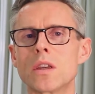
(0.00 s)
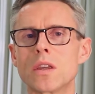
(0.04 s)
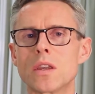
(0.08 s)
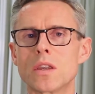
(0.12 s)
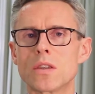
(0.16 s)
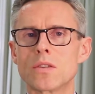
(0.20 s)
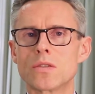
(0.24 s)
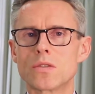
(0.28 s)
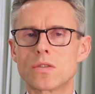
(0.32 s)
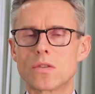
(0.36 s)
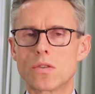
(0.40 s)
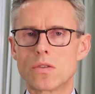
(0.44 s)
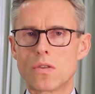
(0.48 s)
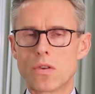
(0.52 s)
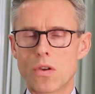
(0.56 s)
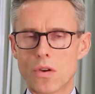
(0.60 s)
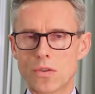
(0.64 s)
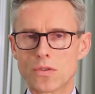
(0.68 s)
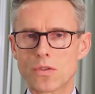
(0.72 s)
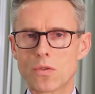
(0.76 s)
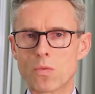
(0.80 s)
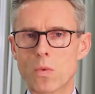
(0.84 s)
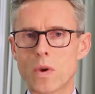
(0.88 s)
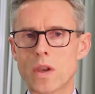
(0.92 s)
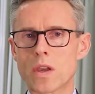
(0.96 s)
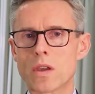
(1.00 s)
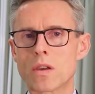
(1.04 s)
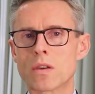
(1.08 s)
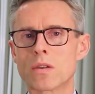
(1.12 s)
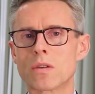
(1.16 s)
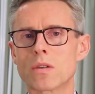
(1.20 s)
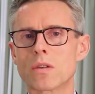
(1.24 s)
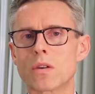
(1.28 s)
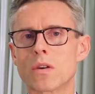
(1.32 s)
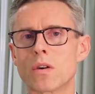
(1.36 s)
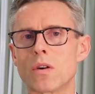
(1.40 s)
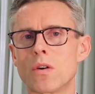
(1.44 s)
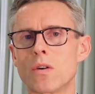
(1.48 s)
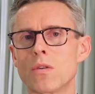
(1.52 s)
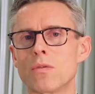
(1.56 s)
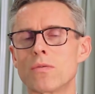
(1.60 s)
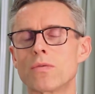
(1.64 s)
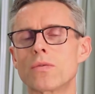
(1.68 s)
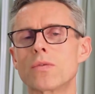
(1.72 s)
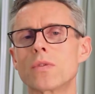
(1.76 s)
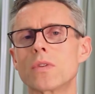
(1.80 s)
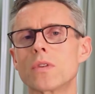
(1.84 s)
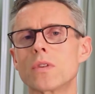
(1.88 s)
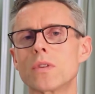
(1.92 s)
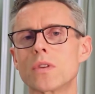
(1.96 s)
is not aware of
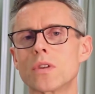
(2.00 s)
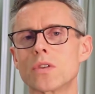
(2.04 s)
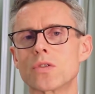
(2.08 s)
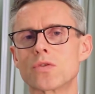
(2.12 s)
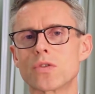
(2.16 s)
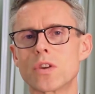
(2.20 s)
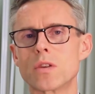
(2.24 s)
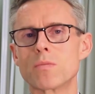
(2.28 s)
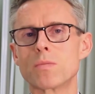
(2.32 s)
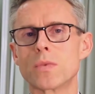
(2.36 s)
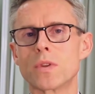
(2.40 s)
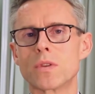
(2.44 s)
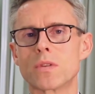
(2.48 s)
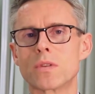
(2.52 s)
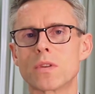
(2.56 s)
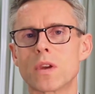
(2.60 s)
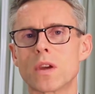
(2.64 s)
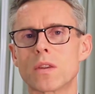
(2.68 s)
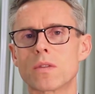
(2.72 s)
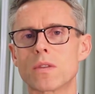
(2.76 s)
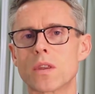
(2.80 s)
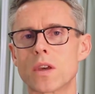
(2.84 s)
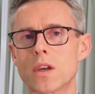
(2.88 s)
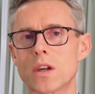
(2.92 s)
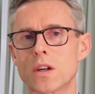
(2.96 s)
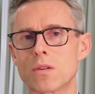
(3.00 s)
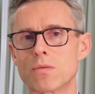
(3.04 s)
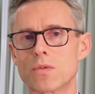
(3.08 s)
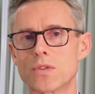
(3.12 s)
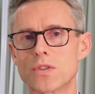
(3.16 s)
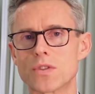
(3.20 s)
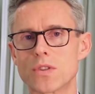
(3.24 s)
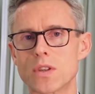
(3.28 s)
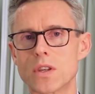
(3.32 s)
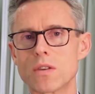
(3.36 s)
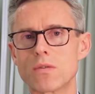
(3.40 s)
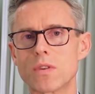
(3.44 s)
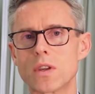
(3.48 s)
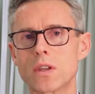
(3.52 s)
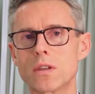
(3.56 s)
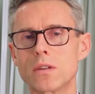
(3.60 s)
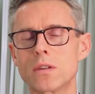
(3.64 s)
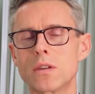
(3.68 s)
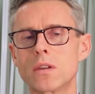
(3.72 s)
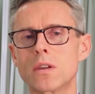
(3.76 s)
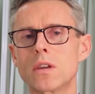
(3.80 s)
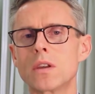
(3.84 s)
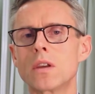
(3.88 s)
the treatment that they are receiving.